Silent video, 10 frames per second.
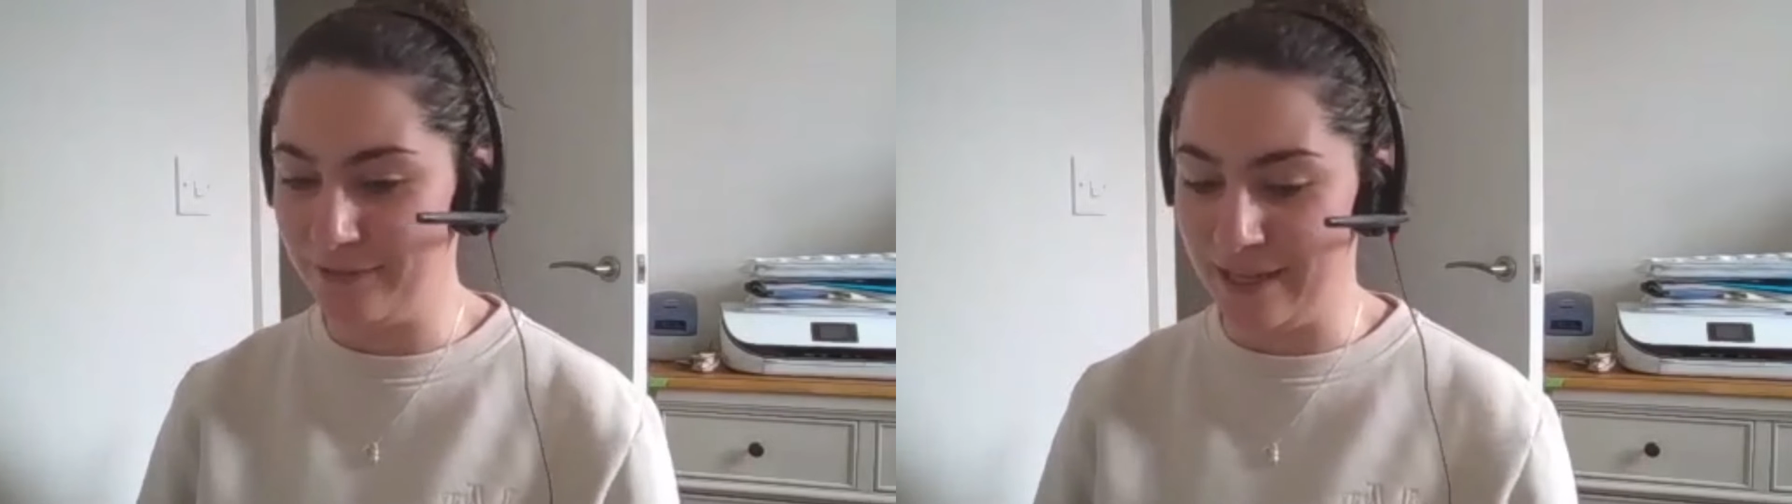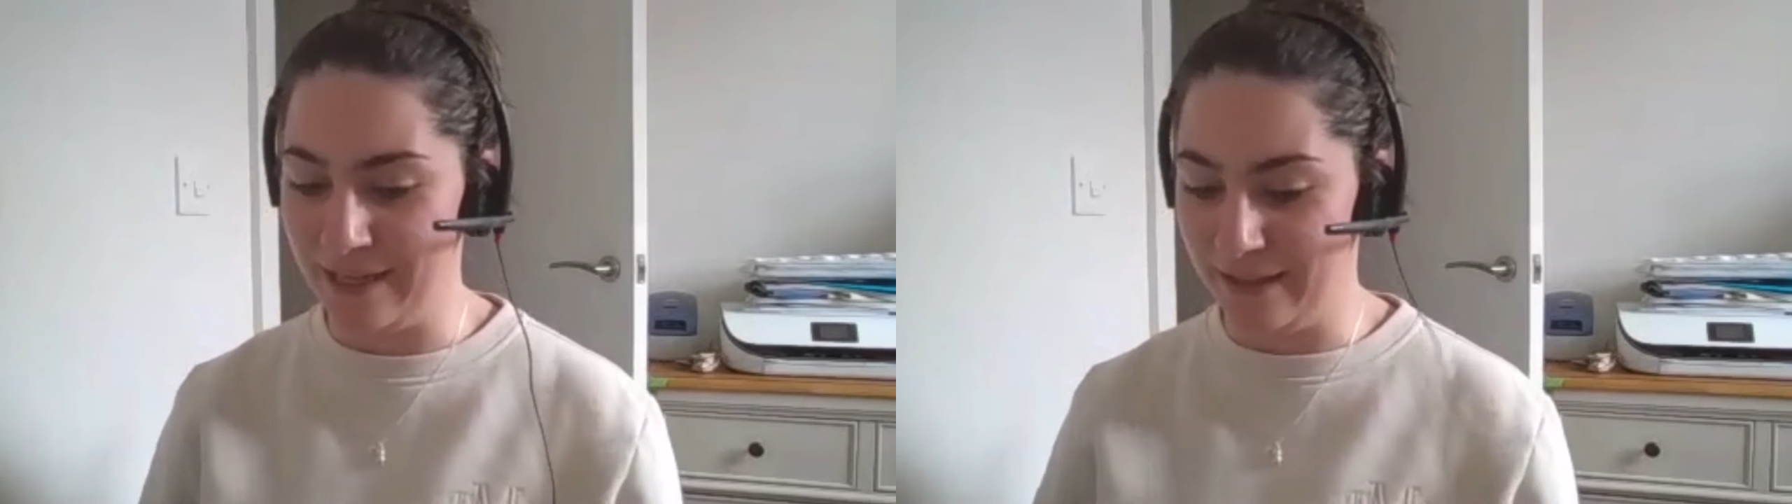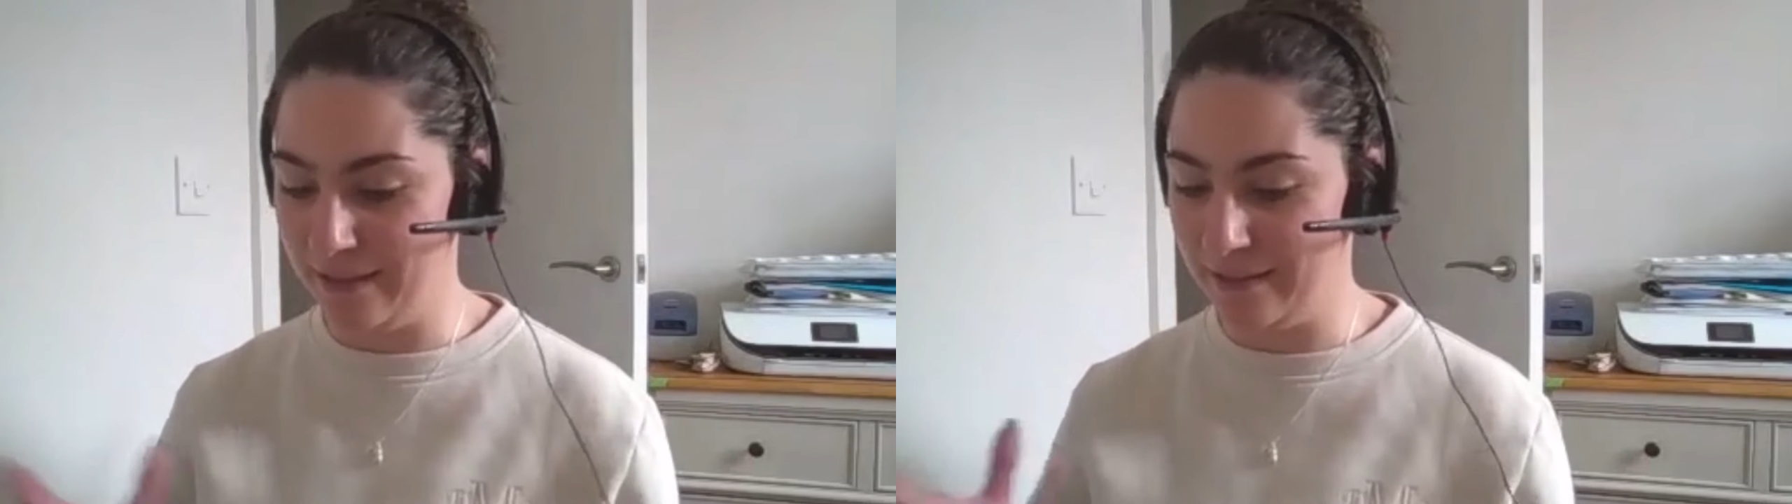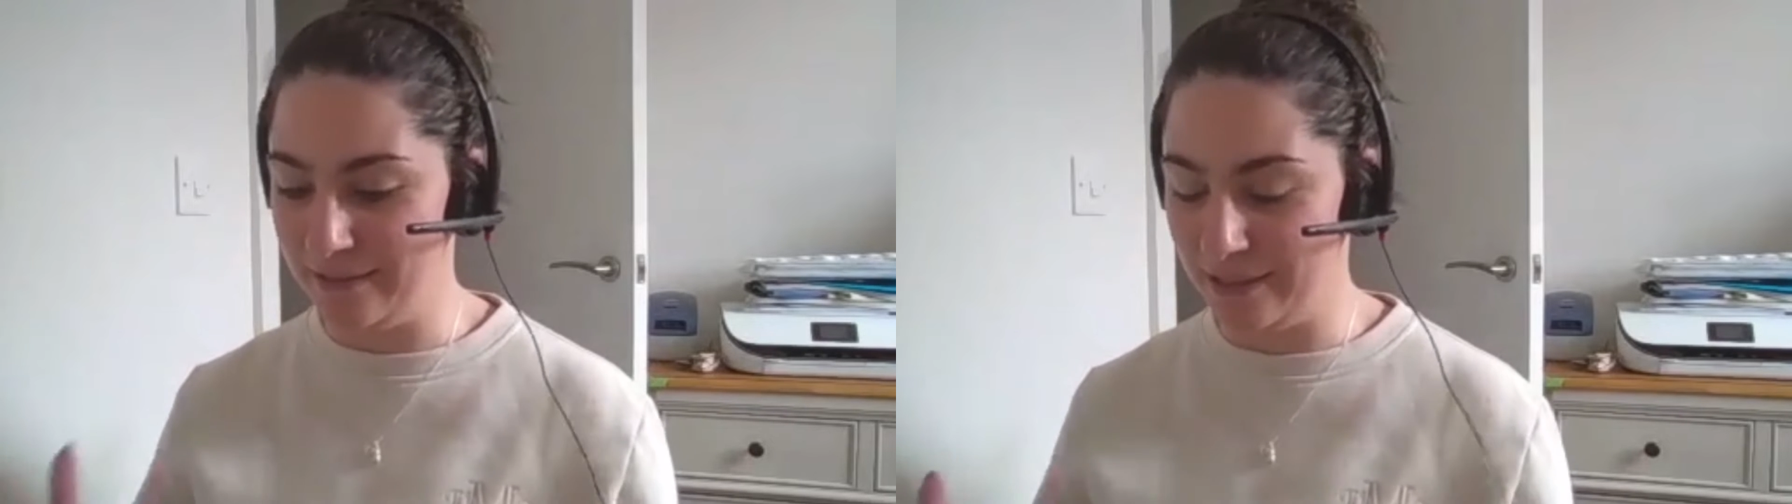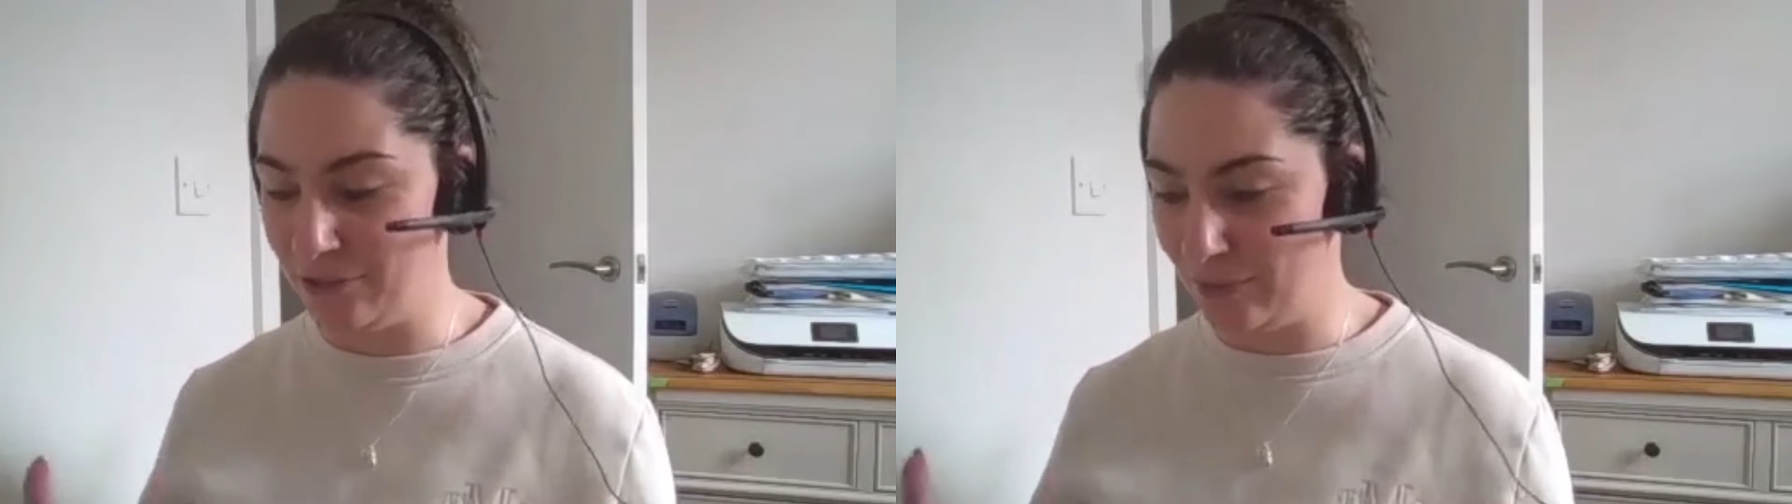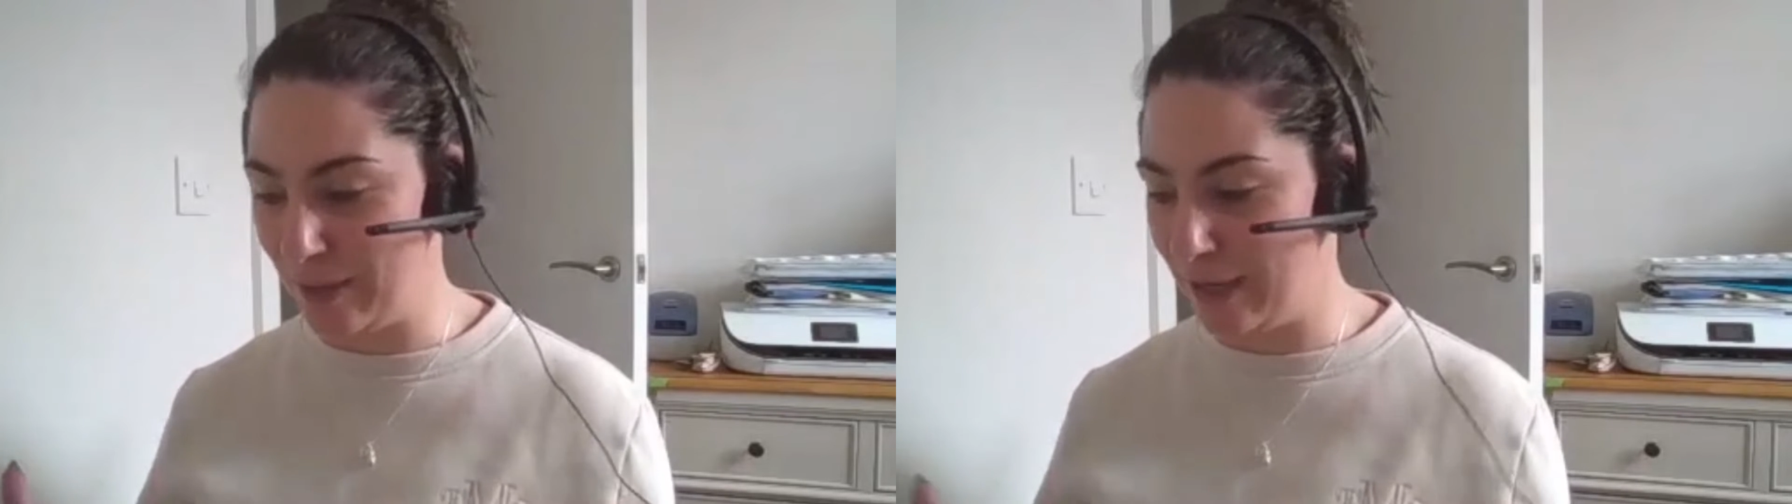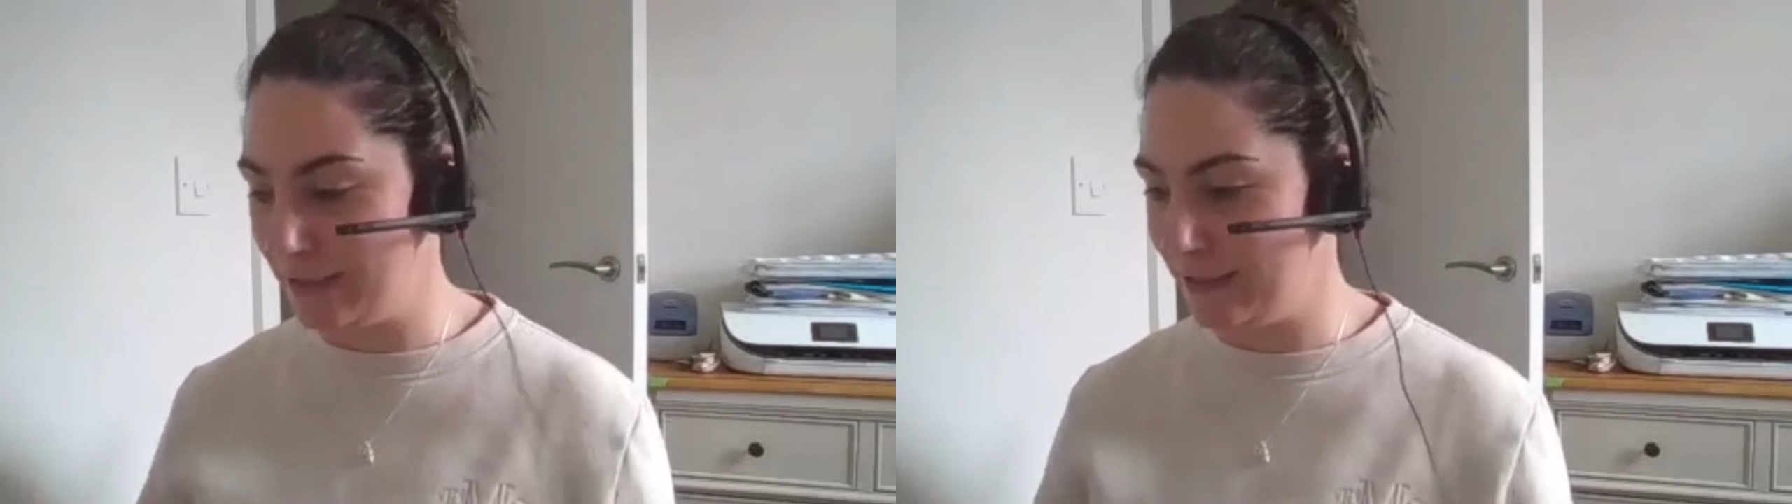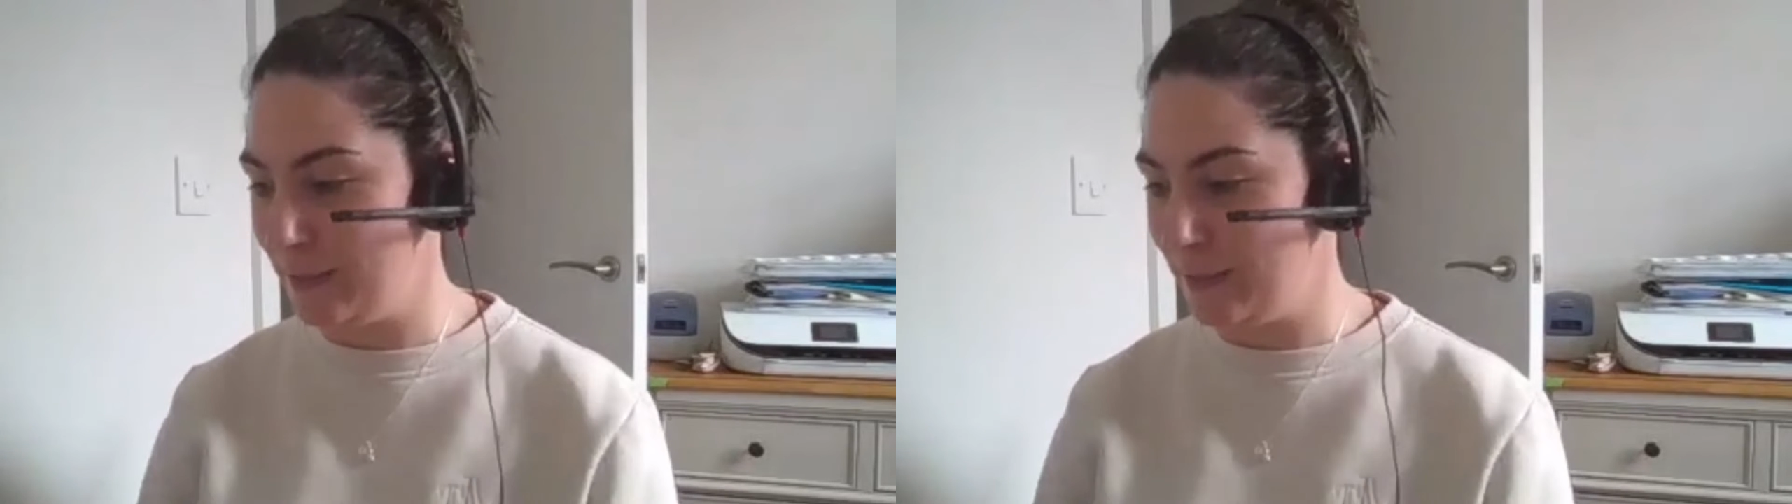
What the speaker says: in the digital marketing